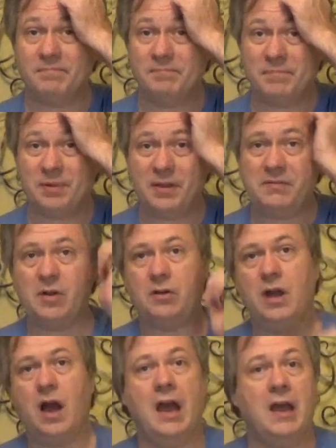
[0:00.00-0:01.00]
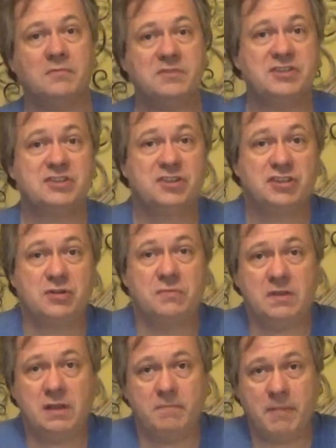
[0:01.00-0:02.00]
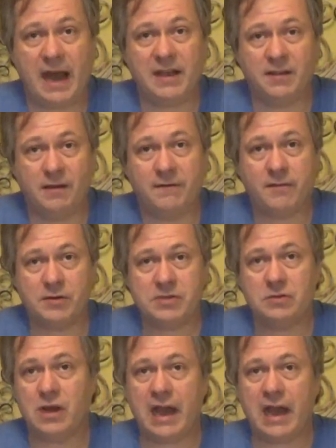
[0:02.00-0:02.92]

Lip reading: believe it or not, it was distributed by Universal